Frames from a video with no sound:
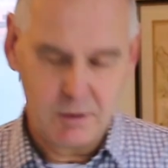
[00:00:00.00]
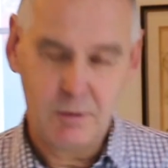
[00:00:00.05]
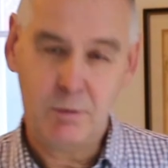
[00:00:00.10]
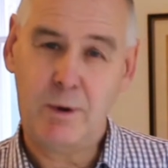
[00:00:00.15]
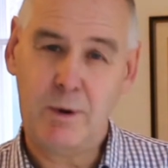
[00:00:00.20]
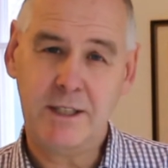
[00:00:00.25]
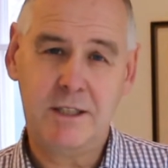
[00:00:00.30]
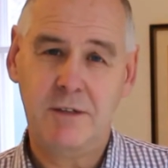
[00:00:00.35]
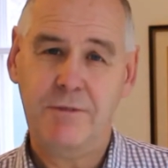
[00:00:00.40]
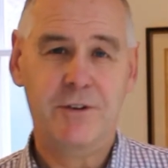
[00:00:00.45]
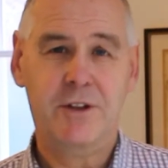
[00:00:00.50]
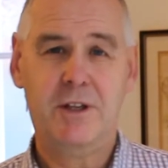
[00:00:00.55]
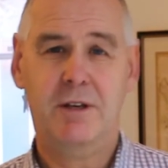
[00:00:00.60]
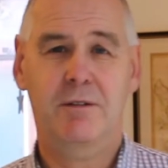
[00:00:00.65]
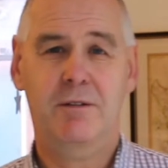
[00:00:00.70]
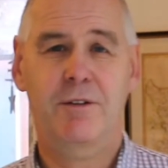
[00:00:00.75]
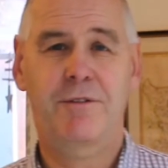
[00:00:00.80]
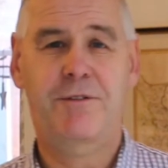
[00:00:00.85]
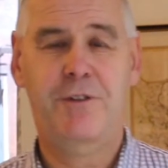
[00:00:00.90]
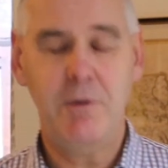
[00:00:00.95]
Waiting for
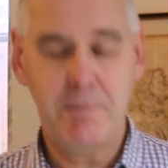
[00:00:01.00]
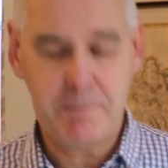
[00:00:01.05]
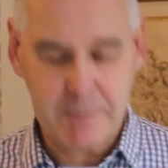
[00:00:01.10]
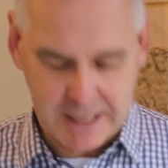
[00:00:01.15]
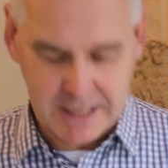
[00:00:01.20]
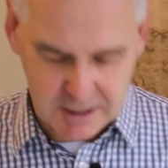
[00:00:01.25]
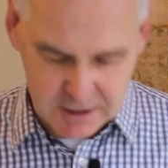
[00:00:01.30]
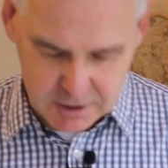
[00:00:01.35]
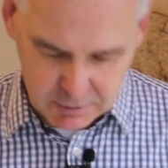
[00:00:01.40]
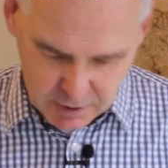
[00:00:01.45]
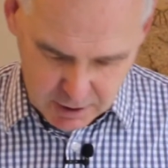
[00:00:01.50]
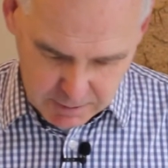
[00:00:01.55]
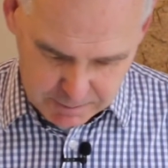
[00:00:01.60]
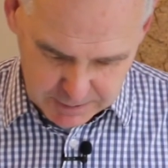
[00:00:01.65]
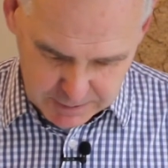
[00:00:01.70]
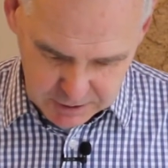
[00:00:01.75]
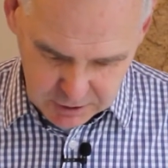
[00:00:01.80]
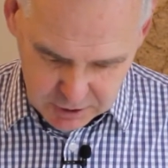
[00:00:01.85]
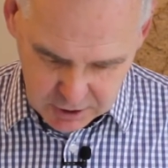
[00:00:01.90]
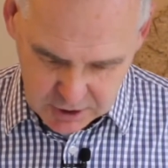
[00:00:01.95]
the food bank to
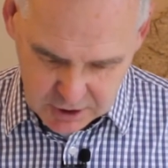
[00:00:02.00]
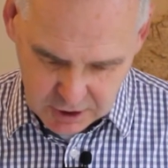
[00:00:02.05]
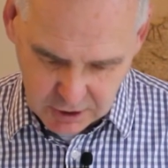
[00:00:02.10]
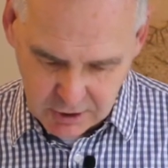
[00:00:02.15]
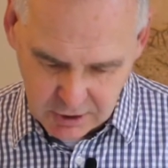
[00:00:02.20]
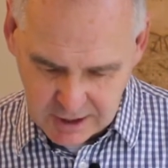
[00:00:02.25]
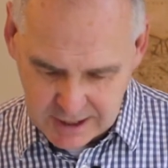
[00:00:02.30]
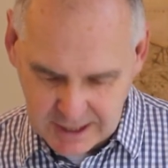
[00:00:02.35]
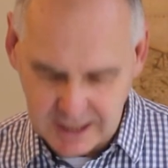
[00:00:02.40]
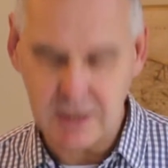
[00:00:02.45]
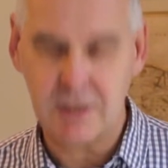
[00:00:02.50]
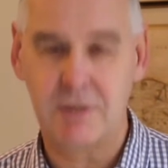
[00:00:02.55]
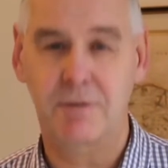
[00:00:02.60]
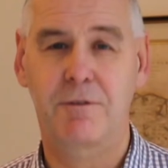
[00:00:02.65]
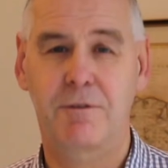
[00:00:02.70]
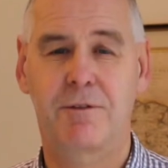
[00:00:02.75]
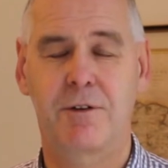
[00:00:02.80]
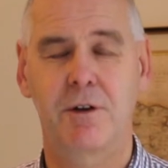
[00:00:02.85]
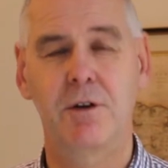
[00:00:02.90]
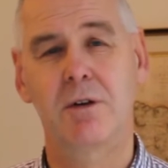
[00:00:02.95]
open, just so you can get some
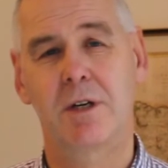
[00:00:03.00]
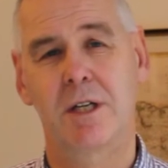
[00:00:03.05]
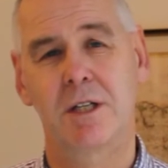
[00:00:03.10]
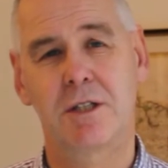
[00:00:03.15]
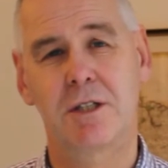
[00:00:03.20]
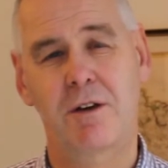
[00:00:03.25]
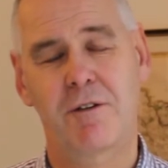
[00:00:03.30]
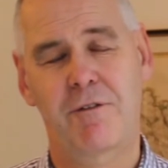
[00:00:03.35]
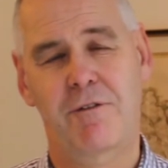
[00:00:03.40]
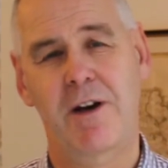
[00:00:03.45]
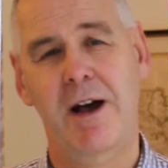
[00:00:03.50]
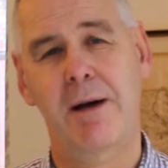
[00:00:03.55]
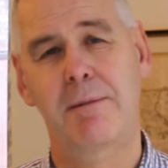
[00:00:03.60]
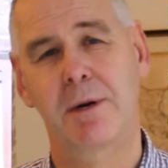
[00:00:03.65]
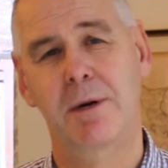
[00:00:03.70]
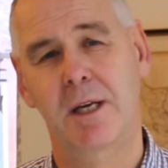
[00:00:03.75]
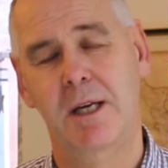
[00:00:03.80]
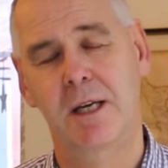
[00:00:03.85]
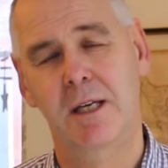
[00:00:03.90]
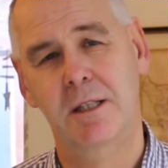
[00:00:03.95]
food into your
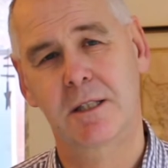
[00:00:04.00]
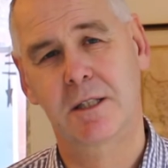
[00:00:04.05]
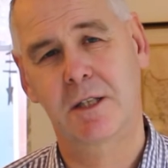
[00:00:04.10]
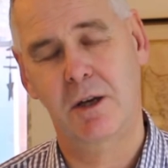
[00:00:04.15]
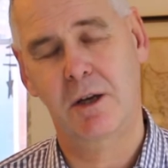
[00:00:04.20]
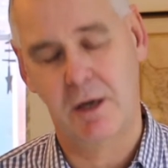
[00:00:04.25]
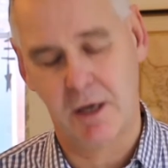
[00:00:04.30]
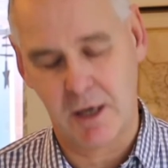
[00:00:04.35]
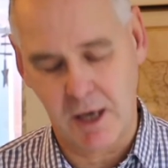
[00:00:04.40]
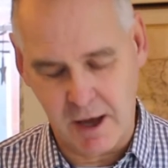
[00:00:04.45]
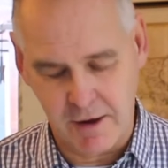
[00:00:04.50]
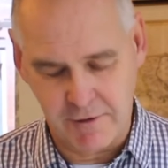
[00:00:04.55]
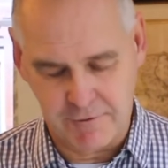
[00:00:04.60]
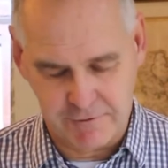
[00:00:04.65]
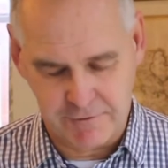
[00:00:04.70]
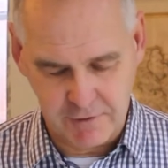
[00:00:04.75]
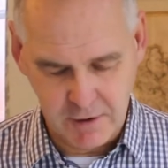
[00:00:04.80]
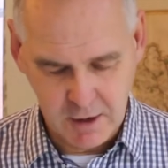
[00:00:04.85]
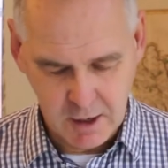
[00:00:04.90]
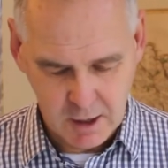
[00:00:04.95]
family, into your
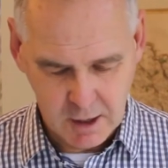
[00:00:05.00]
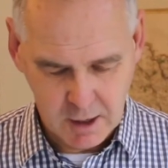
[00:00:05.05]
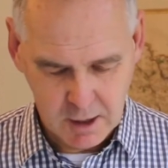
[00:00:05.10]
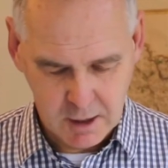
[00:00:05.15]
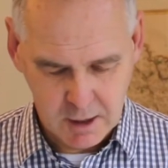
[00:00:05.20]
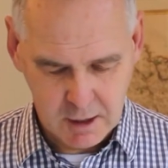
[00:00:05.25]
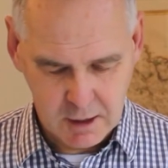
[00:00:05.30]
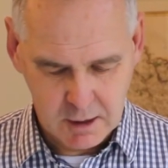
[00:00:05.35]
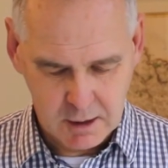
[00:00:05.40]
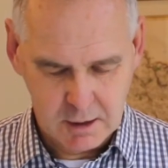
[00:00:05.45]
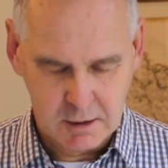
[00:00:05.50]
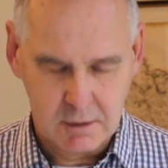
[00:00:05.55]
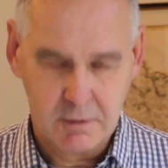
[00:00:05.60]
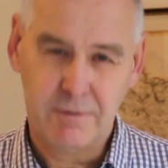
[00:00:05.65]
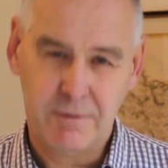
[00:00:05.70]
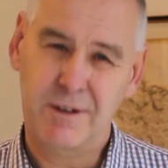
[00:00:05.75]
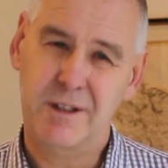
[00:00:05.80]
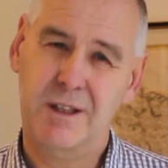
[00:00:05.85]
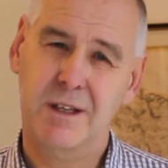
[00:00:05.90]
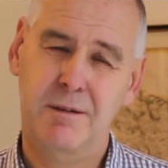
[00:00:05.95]
life.
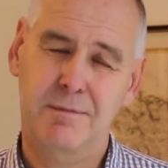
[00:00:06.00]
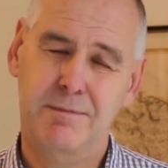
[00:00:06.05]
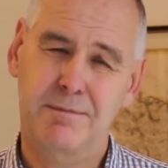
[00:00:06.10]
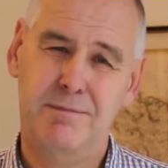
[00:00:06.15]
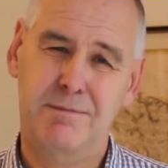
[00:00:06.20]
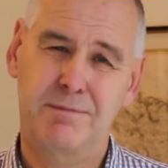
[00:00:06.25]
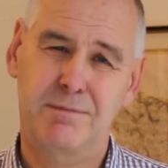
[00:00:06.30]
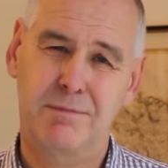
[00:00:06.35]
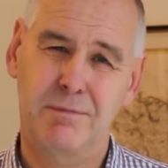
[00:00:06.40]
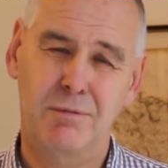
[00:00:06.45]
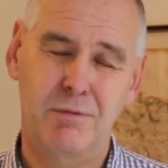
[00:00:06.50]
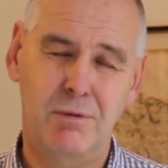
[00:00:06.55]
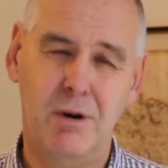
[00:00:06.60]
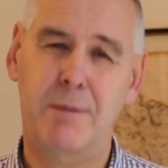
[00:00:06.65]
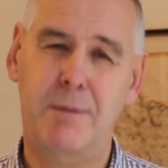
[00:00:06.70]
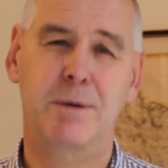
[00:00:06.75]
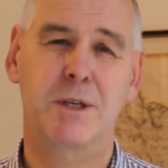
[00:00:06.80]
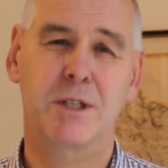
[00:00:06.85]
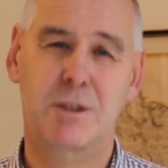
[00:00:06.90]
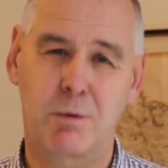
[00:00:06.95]
For the
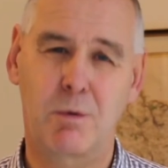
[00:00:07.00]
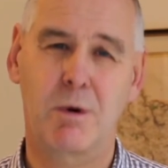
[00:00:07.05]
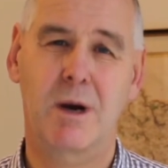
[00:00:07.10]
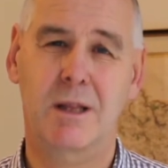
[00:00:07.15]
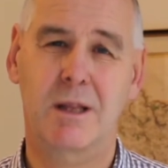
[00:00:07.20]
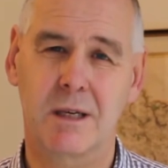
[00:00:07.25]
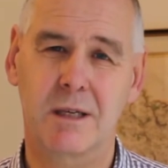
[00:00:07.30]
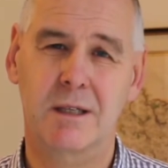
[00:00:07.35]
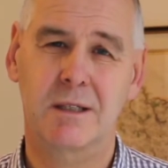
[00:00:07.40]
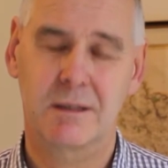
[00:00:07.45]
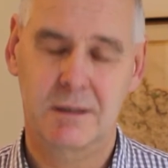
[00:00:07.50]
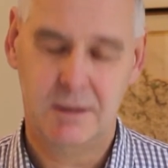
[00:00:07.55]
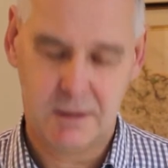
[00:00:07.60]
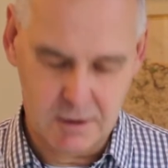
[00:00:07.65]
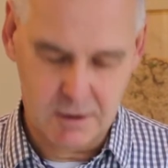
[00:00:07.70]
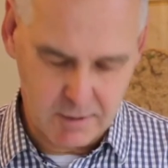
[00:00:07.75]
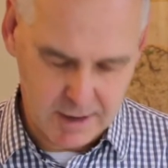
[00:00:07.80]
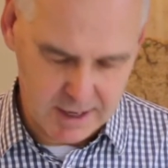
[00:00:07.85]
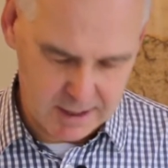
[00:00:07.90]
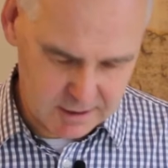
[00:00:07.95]
rubbish weather
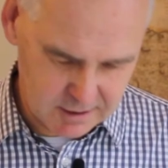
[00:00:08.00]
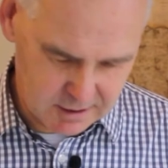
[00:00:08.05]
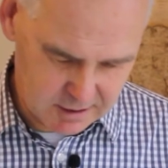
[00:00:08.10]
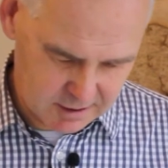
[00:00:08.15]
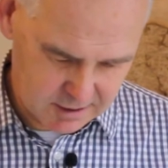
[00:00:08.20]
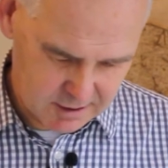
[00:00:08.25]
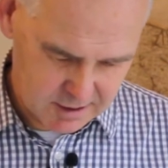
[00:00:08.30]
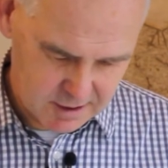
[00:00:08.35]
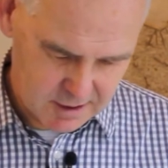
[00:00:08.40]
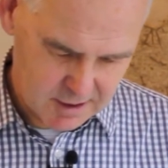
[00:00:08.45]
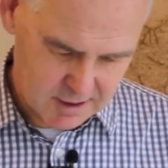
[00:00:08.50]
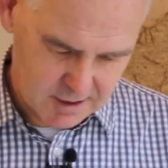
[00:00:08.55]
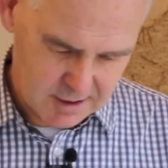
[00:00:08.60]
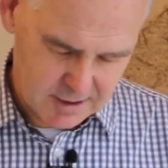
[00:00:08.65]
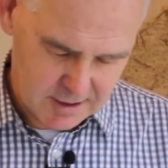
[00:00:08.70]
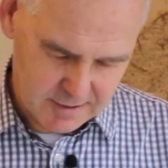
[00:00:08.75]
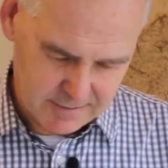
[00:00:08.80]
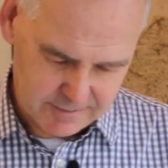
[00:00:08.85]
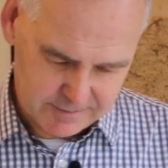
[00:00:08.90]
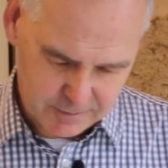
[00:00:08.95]
to end,
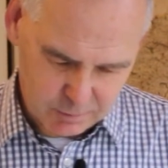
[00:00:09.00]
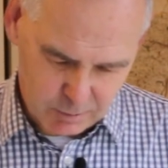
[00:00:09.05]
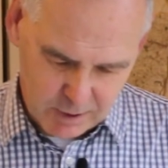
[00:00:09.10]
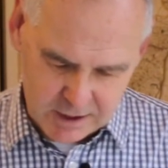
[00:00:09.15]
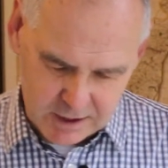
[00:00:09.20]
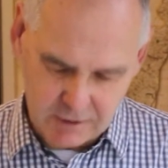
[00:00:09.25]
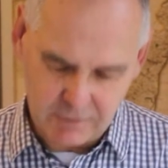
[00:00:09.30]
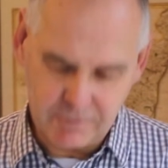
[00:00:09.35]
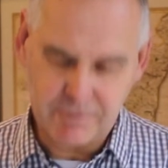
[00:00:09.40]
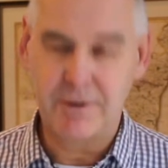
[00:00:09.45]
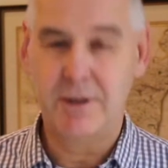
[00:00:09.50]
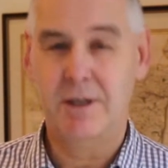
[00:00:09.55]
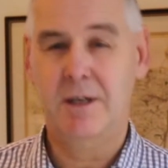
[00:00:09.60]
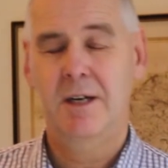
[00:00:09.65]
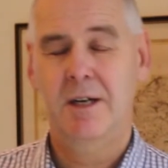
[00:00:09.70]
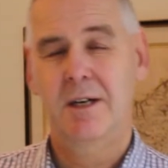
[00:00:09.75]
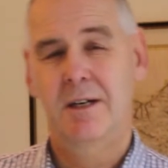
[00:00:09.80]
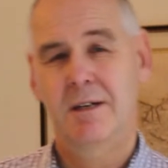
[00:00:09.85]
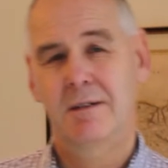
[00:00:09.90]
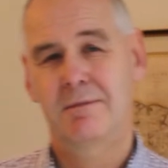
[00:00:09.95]
waiting for
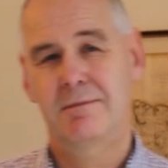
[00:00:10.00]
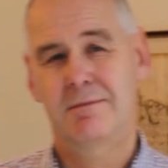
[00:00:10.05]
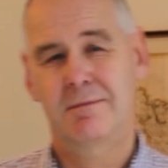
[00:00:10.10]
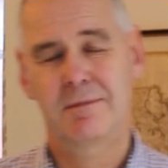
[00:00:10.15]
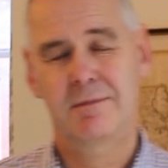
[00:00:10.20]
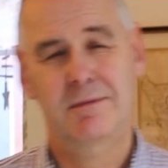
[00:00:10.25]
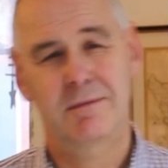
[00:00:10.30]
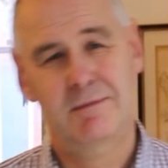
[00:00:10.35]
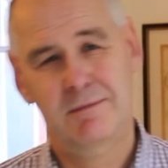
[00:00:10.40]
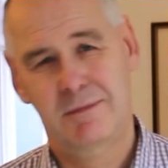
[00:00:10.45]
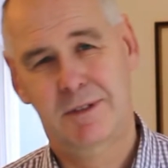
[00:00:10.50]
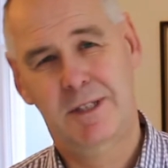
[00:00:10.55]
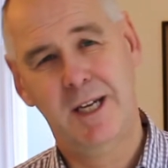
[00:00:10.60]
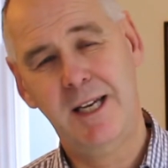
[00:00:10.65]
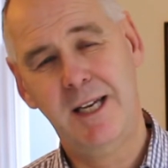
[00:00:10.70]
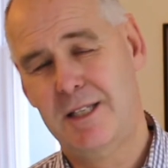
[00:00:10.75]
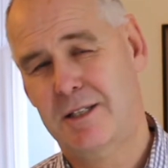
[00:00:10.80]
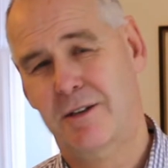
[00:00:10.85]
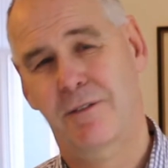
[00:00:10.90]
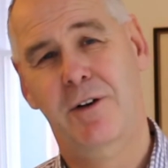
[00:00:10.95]

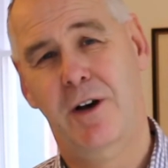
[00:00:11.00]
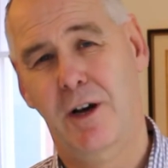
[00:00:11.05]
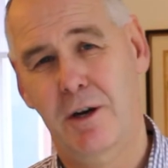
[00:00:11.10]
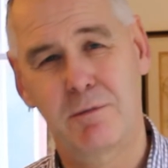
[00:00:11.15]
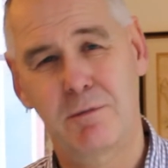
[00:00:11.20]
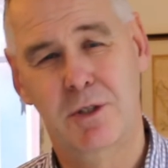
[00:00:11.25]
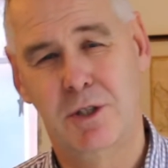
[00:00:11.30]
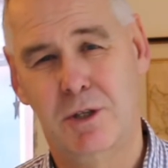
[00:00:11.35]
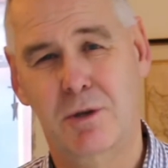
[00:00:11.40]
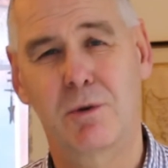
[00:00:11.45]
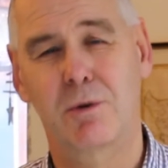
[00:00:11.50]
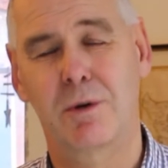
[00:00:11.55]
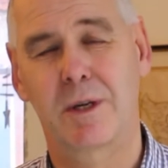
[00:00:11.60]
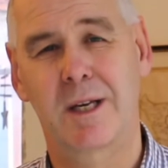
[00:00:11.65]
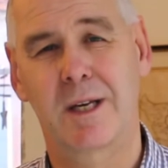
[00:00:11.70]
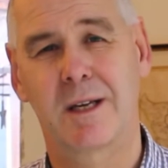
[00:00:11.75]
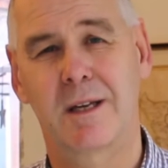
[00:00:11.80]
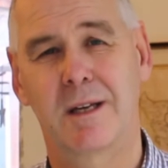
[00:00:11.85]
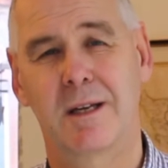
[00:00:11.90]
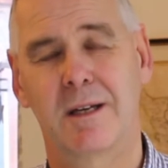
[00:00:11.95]
days of
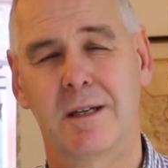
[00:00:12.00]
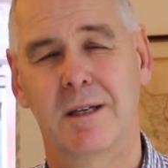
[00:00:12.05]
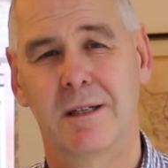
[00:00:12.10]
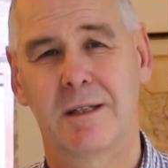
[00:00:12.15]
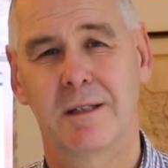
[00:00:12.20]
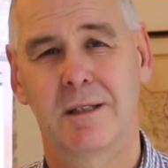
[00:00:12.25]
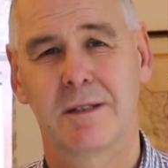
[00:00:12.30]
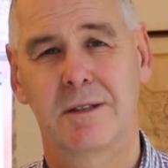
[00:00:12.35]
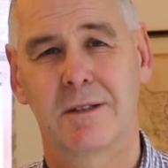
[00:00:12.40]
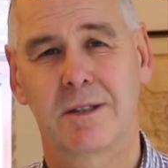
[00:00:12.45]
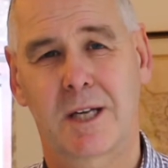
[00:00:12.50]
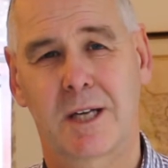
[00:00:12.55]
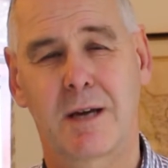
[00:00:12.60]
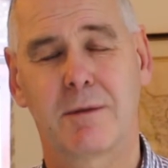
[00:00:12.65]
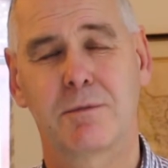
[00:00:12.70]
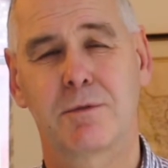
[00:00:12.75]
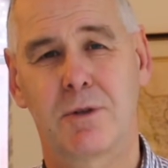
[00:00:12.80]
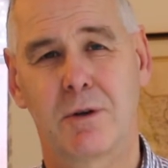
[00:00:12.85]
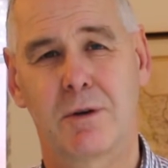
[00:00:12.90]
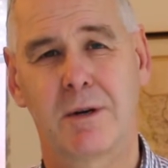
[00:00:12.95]
homeschooling to
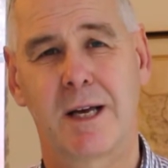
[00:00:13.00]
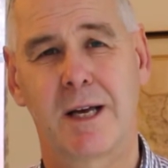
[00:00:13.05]
come to an